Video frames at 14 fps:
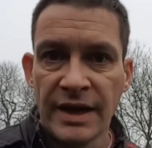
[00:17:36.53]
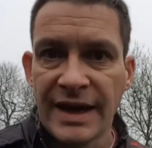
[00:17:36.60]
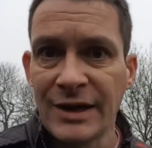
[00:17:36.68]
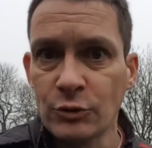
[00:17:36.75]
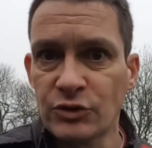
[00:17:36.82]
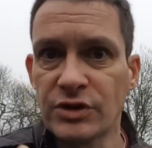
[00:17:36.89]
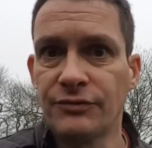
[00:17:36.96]

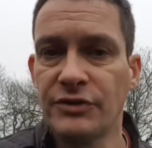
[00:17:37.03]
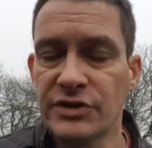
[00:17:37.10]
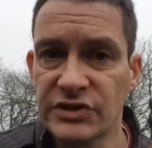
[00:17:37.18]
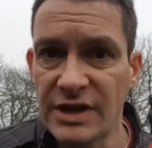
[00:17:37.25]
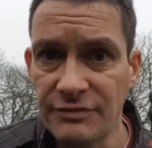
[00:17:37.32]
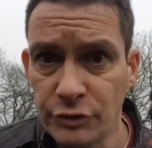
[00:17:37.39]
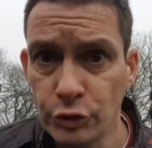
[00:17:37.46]
Out of the
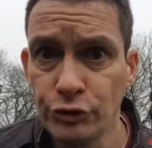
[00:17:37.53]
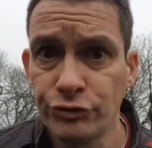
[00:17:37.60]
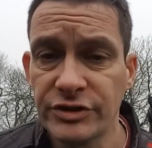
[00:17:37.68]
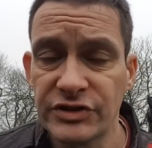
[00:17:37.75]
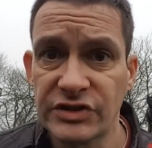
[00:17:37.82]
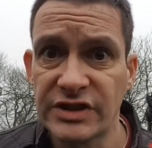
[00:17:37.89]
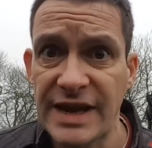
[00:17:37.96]

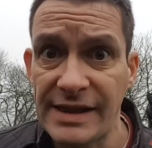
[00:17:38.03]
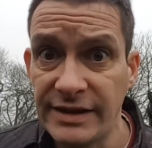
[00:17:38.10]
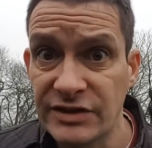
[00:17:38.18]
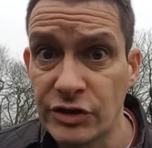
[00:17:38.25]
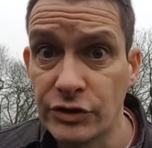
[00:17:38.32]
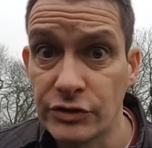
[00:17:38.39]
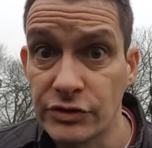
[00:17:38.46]
700
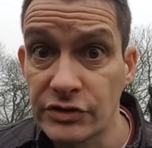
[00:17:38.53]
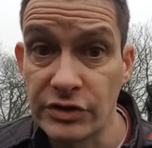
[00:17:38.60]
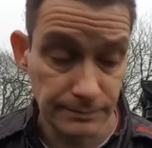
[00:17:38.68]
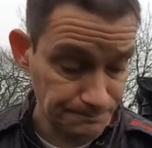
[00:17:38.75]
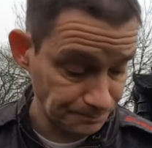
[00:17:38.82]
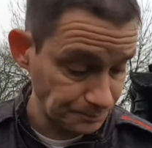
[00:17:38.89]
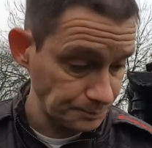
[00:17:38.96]
skeletons
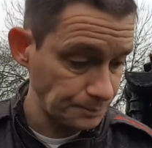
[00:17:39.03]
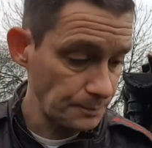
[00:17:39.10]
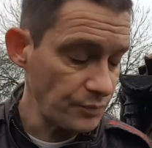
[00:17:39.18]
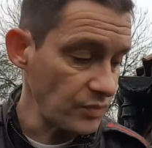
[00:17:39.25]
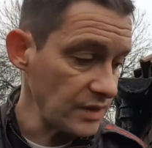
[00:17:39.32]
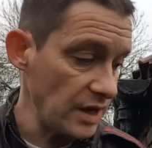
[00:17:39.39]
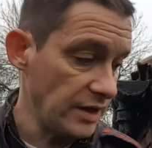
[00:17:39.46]

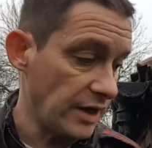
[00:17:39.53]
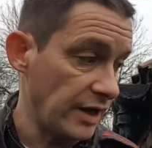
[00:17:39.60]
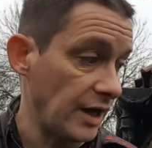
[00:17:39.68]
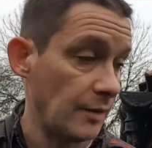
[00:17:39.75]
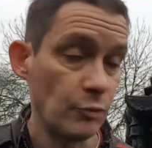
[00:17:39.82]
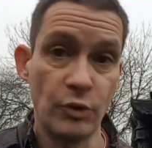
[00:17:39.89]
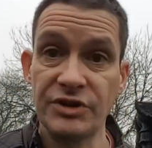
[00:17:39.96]

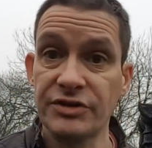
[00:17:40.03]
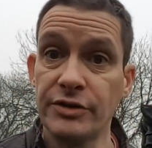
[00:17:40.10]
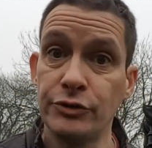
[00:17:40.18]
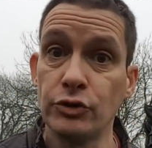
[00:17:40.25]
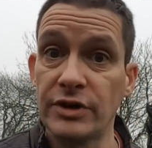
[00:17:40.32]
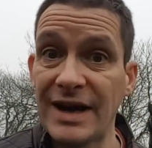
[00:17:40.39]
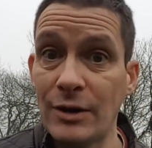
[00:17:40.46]
which they
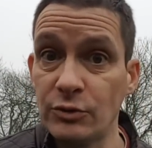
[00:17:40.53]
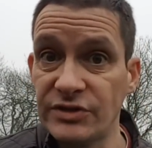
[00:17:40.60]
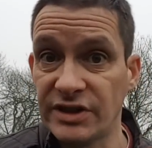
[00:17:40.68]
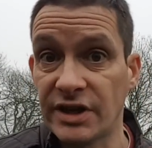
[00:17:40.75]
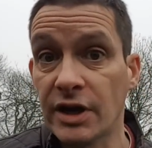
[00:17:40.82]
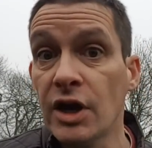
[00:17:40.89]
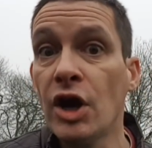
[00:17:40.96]
dug out
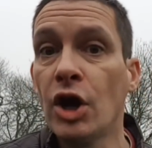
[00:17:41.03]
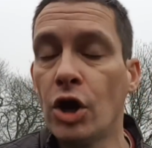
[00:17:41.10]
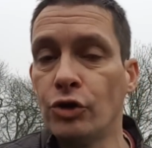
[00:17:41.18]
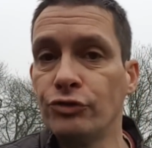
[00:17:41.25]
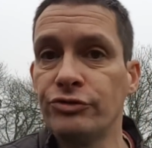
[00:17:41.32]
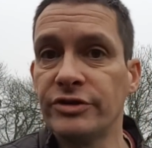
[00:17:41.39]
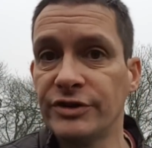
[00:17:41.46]
here,
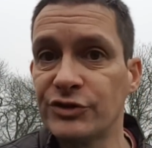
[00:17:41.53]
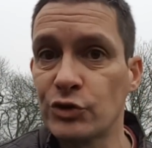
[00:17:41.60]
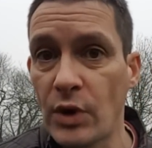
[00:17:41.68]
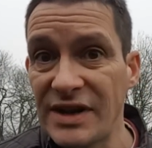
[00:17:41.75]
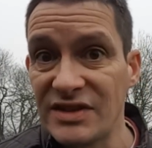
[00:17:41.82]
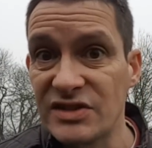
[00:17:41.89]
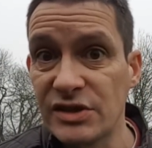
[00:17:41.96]

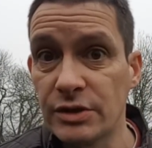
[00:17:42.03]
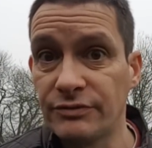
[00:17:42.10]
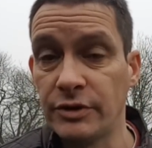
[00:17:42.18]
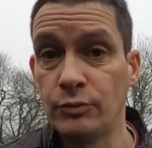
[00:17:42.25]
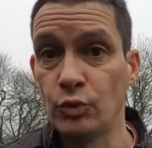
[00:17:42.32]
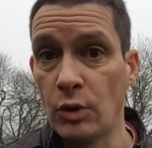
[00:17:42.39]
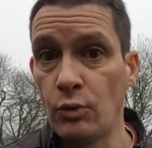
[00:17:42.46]
120 of
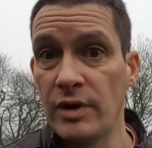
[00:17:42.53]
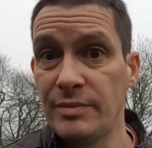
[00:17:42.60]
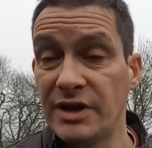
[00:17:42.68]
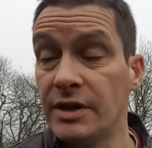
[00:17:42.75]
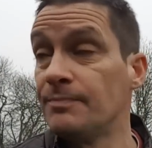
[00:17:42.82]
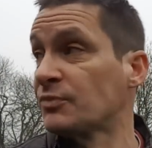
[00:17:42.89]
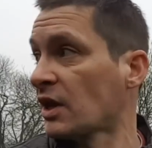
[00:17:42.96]
them were
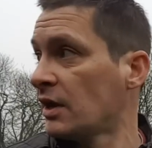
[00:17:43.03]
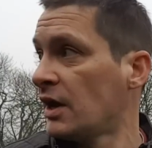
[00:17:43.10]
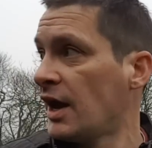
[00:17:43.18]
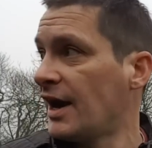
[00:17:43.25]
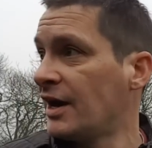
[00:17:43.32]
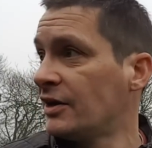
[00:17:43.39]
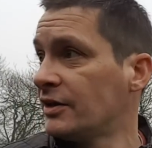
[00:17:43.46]
women,
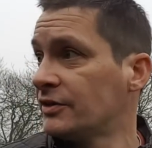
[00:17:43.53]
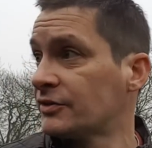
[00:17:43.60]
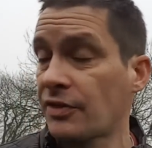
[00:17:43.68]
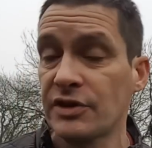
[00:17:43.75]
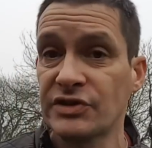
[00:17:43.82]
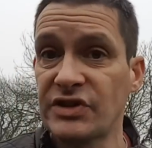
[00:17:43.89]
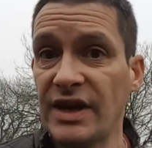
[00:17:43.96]
and
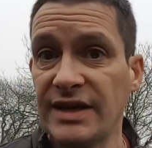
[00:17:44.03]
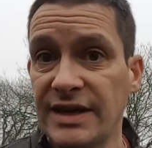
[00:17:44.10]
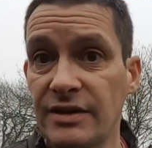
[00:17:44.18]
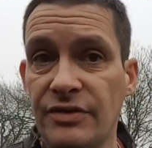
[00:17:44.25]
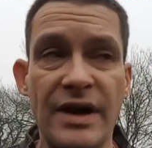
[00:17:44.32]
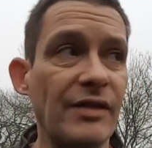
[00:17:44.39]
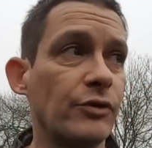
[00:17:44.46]
they're
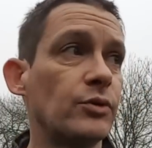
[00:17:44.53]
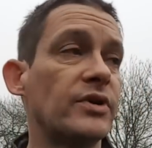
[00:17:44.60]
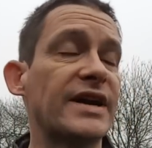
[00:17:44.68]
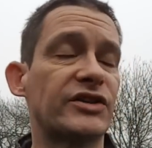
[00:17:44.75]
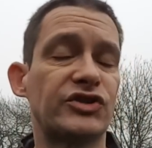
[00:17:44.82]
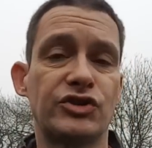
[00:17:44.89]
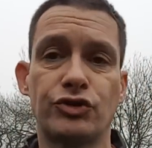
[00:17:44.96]
saying that they were
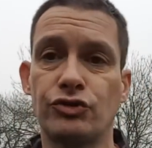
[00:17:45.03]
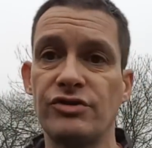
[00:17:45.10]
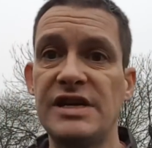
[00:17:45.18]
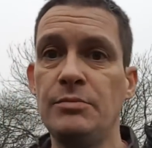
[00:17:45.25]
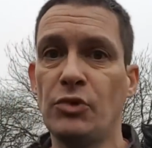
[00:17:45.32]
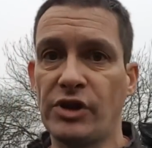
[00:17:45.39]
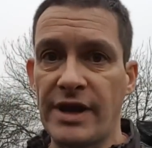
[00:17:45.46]

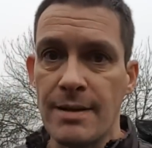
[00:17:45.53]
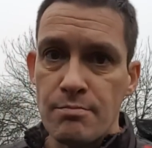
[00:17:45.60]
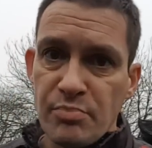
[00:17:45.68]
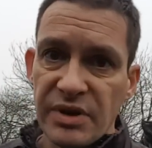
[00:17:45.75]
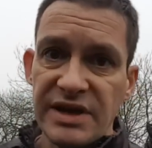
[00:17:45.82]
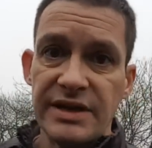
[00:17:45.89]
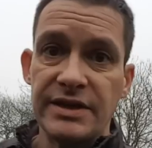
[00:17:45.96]
extremely
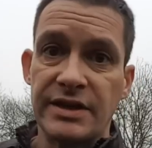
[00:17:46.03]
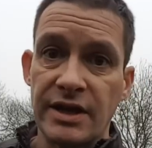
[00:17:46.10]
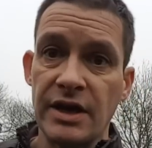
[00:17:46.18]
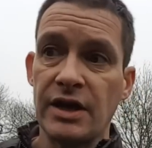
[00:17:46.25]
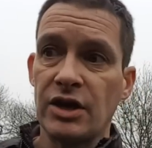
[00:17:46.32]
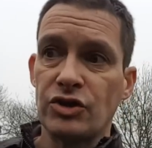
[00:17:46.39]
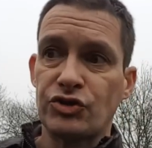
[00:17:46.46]
big,
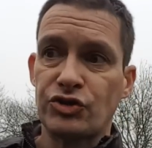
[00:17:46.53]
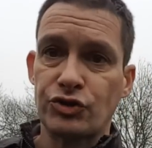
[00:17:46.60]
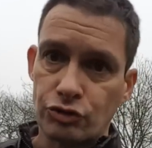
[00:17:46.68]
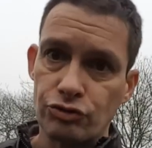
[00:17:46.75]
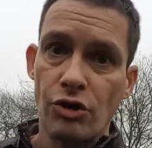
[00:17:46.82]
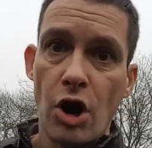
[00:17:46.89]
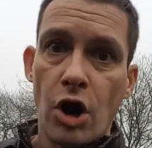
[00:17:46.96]

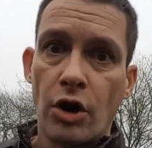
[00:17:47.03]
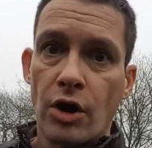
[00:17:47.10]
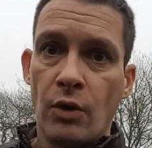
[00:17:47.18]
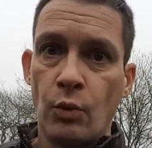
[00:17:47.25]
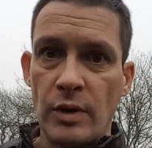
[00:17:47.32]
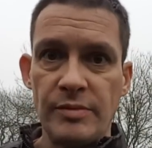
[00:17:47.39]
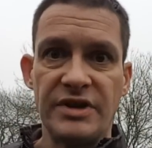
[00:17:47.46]
strong
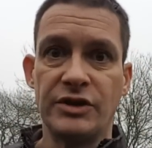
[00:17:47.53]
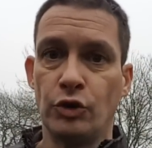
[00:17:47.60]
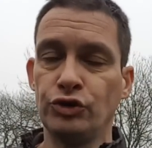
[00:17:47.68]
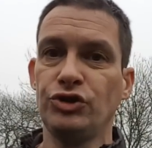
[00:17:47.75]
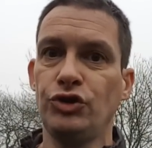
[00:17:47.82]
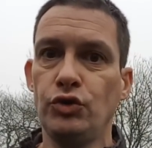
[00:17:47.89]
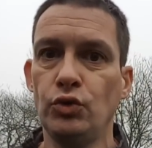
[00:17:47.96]
women,
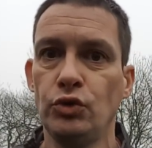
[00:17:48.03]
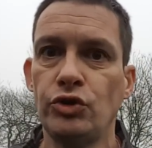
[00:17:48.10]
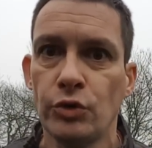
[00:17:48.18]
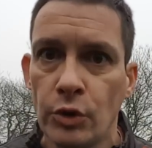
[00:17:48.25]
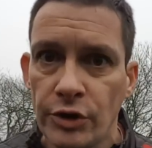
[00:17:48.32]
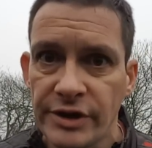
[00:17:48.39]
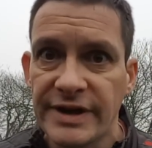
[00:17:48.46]

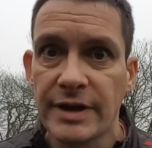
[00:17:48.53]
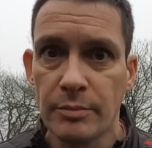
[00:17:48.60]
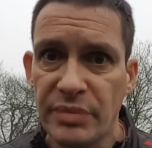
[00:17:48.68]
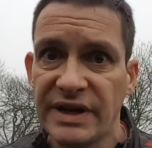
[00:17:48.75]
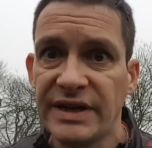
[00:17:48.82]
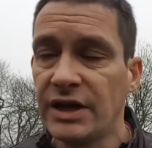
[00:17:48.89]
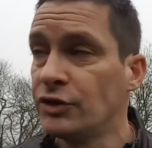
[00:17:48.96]
unusually
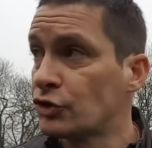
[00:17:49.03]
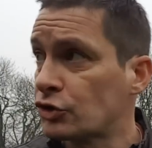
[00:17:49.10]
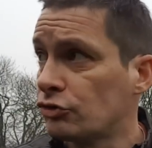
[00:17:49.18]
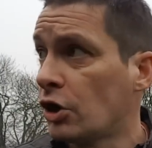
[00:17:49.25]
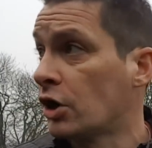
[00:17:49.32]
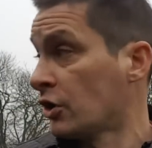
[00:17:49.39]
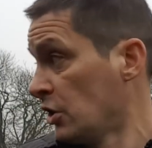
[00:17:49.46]
big and
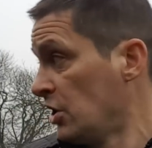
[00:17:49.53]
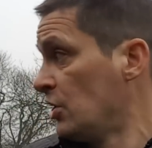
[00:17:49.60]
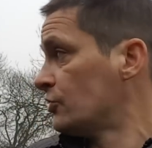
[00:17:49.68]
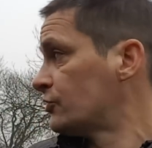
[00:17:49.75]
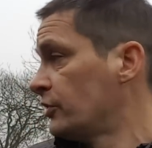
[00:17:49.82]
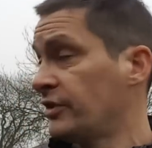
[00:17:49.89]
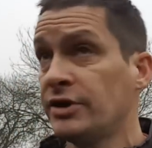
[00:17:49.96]
strong.
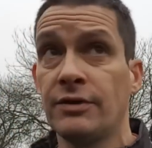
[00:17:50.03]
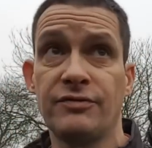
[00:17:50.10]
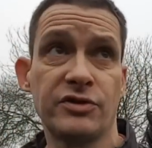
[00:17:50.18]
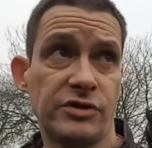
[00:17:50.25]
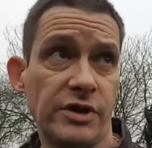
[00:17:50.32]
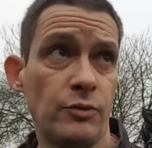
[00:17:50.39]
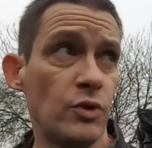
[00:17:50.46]
So they
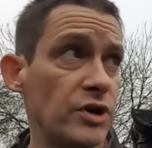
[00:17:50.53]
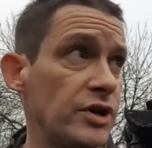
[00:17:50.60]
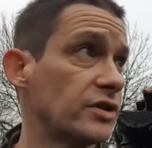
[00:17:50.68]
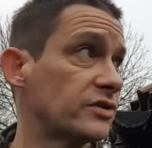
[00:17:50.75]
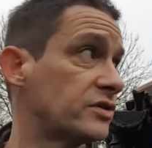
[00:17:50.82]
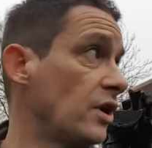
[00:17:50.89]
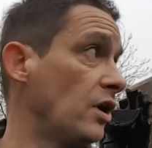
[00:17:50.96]
obviously
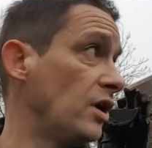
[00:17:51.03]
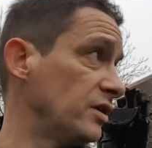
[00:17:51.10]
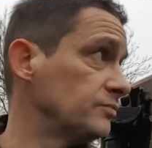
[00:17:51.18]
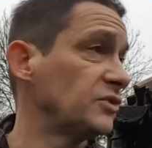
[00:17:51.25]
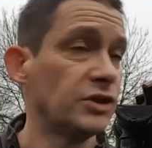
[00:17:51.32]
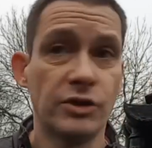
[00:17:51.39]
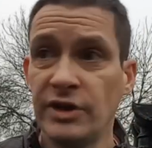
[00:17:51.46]
worked,
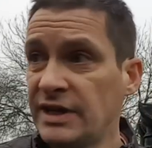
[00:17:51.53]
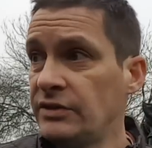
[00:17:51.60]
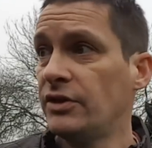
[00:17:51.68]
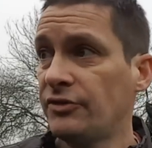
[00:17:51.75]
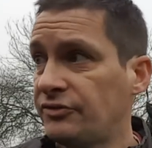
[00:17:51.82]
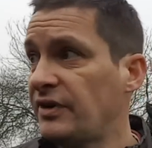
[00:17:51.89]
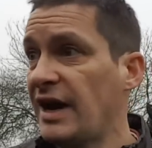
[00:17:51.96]
you know, in
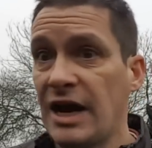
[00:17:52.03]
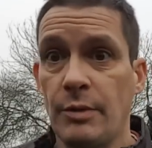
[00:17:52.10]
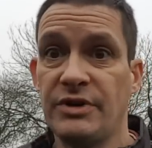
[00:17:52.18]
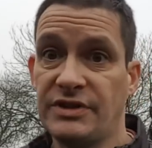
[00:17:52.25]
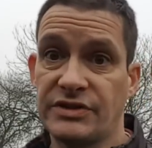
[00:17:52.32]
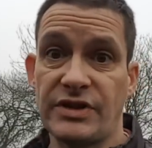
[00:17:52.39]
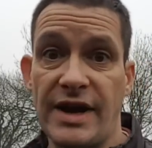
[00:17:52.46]
the
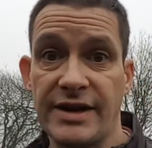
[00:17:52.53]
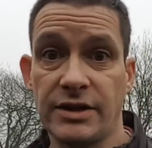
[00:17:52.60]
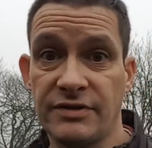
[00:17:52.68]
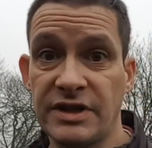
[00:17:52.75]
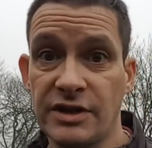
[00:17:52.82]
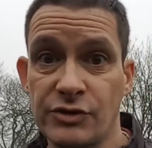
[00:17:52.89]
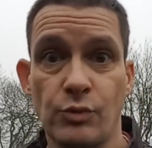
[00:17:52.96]
farming side
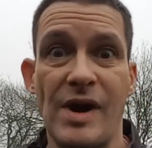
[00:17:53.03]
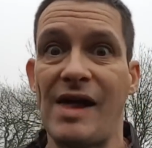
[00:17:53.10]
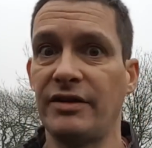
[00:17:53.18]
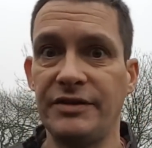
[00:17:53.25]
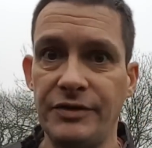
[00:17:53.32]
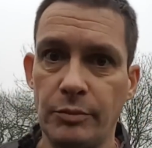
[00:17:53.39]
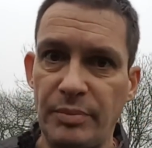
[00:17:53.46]
of it as well,
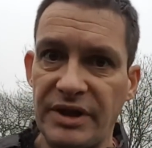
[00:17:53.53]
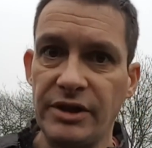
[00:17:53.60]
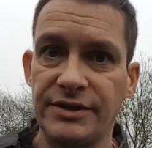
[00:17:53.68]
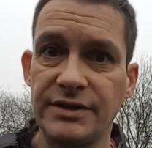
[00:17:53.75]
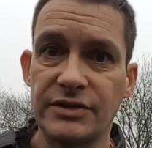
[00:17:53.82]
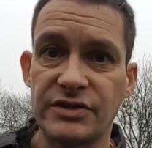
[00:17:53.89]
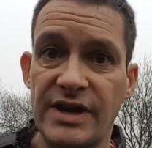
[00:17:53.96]
in the
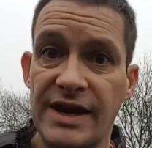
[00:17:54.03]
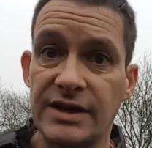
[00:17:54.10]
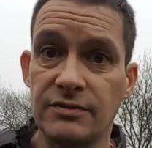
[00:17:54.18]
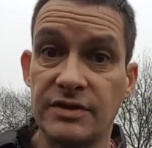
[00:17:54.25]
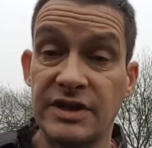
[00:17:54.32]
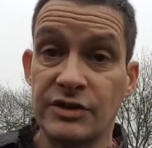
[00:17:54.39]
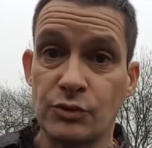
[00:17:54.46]
building side
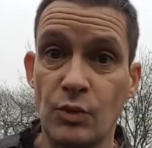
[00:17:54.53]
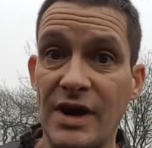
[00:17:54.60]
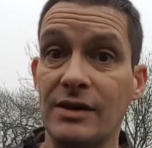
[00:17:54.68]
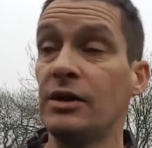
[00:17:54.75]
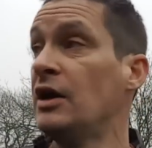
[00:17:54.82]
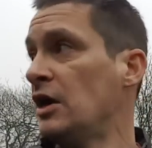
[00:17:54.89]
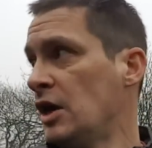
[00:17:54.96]
of it as
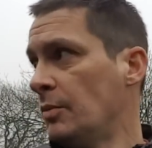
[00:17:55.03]
well.